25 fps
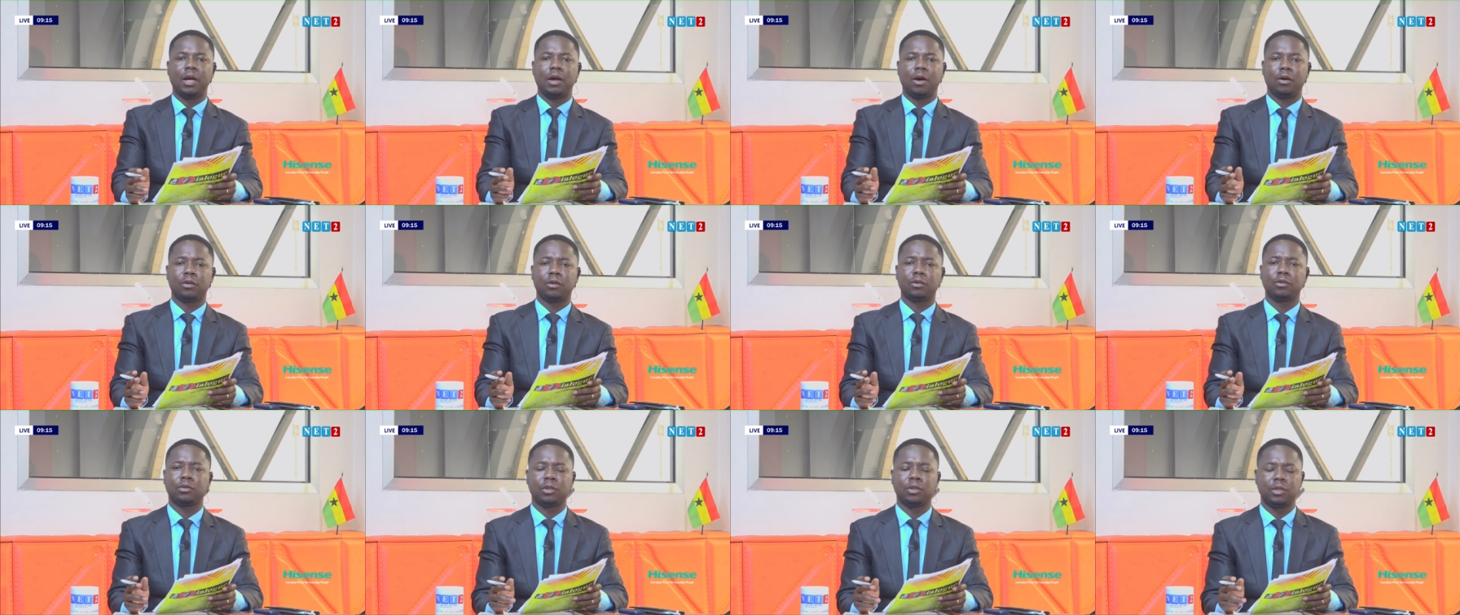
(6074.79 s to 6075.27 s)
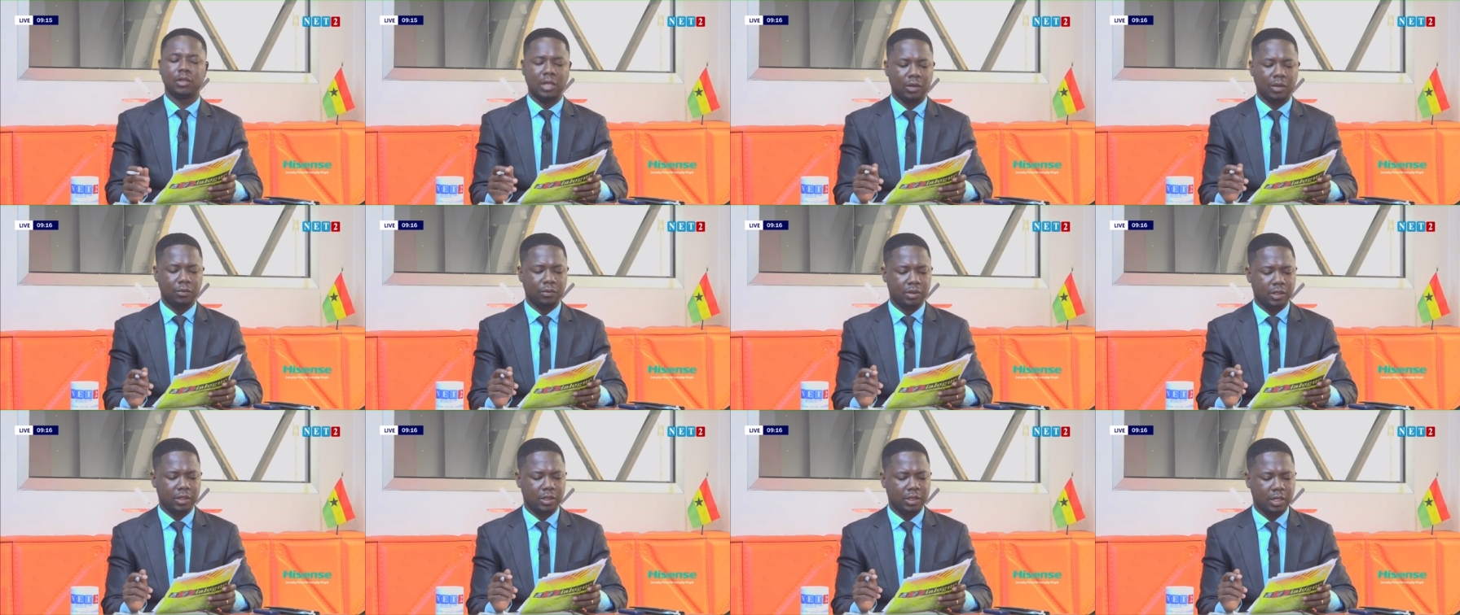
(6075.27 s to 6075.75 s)
Also in
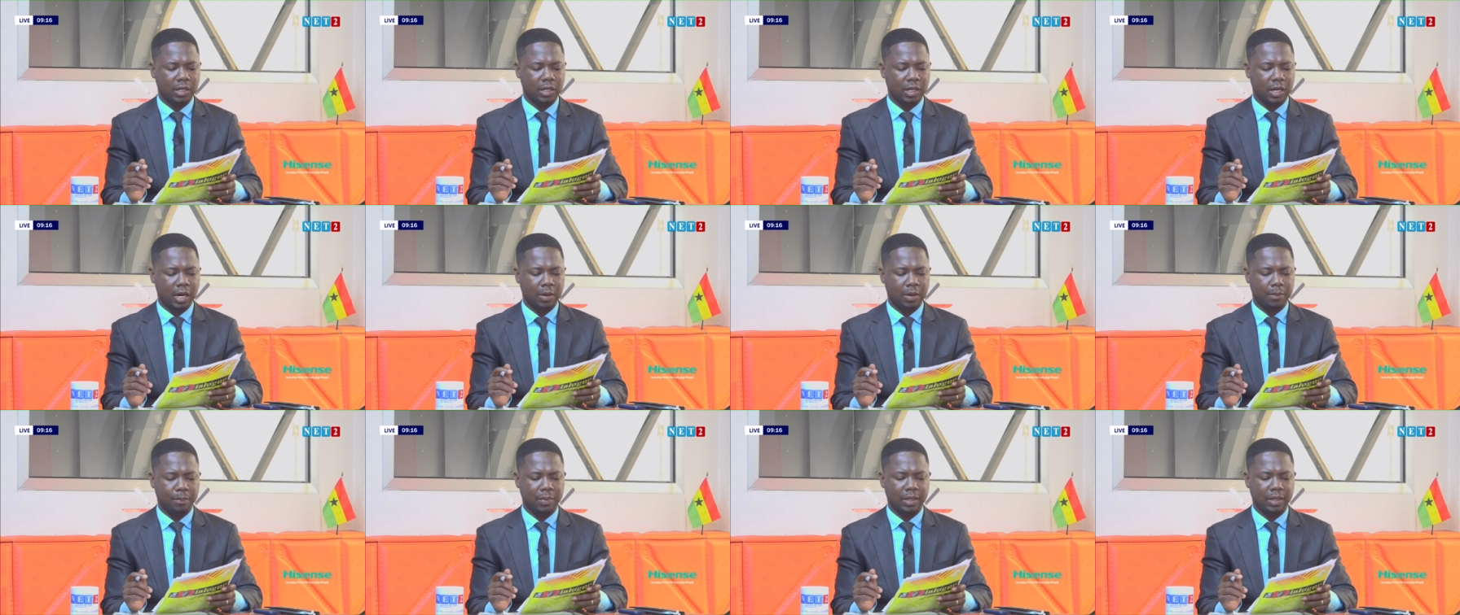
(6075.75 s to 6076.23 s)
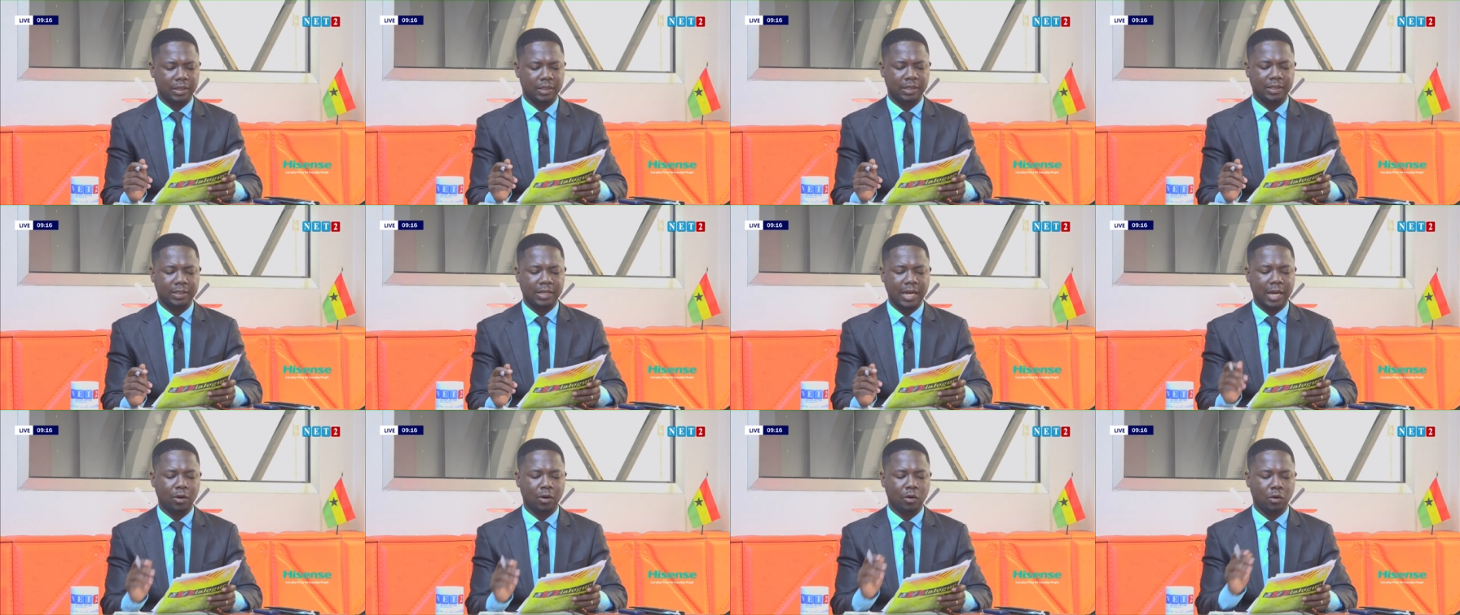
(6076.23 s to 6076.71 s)
adventure abba. The
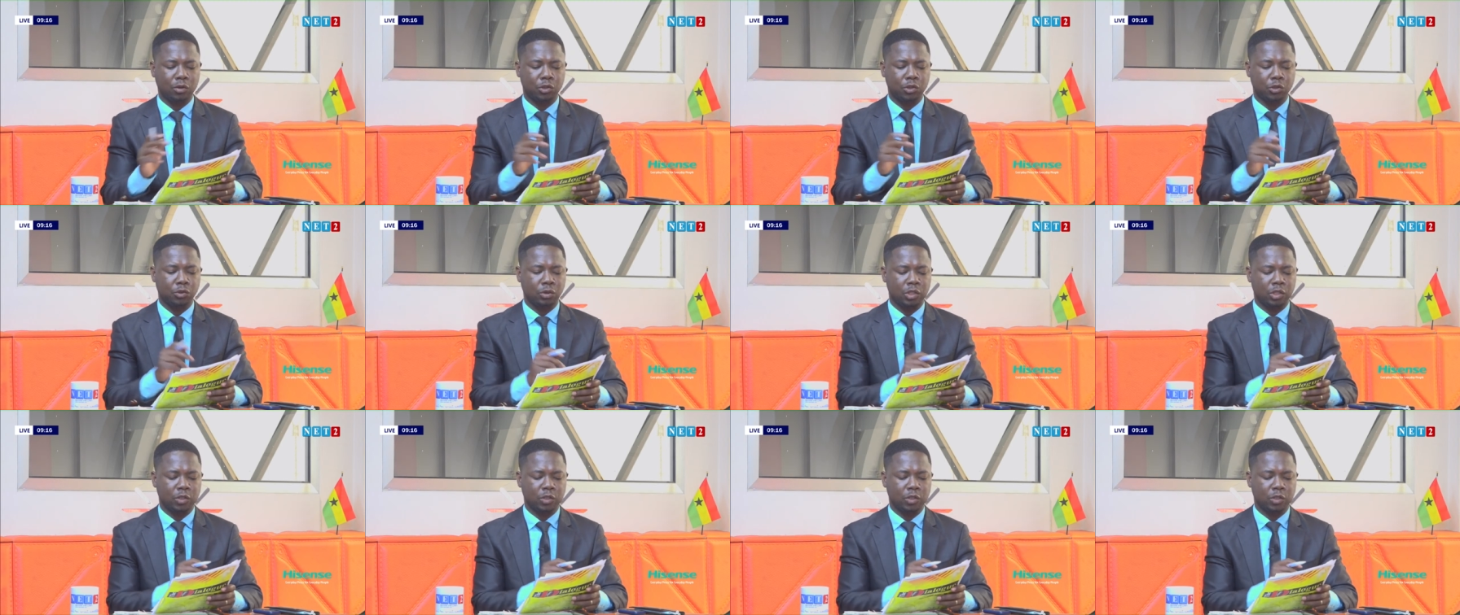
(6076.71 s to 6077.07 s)
dialogue show